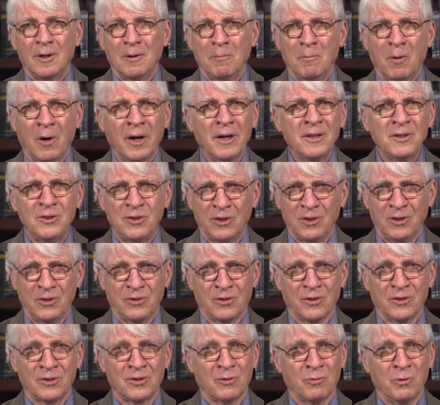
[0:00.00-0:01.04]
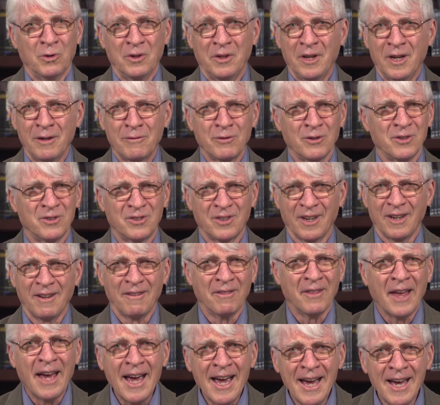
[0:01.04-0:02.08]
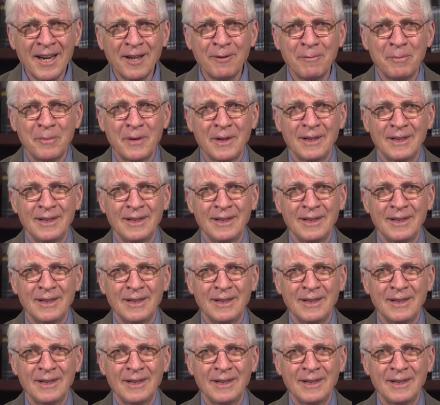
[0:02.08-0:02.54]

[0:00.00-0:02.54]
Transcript: "My Jesus would never say that."